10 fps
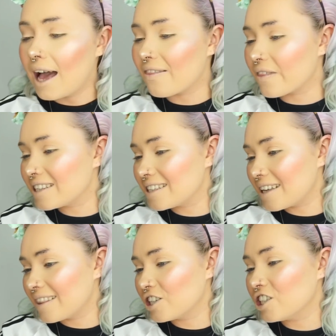And this is
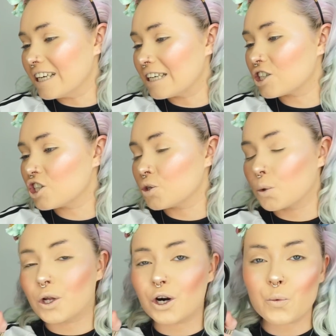in the shade
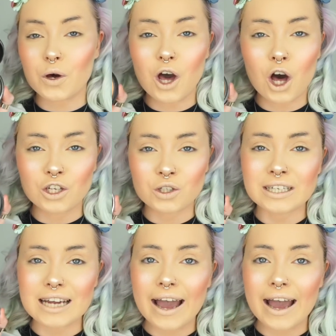Solar 100.